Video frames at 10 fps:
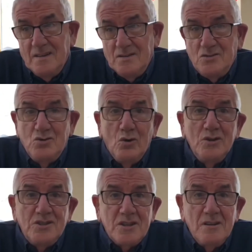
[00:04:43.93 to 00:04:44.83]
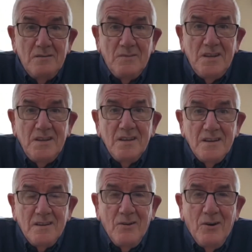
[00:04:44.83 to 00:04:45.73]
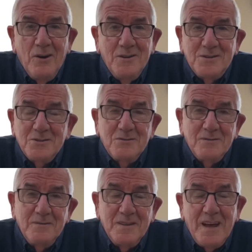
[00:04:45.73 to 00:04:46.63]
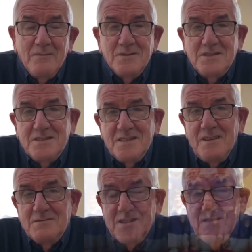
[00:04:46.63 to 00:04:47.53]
Johnston, me, you know, so that was it.